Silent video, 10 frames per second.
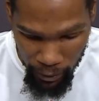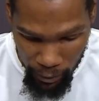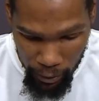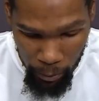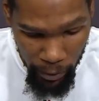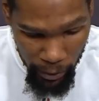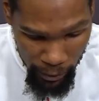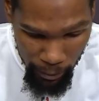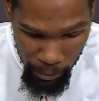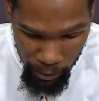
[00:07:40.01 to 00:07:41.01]
good weeks,
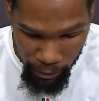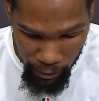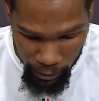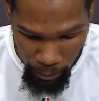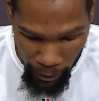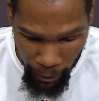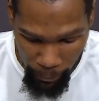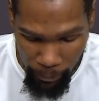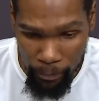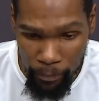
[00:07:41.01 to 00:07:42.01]
good months, and see what
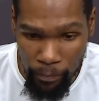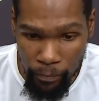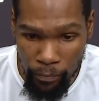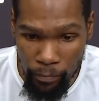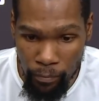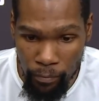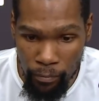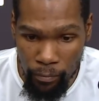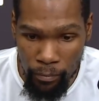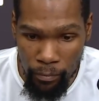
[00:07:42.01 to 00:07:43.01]
happens. Thanks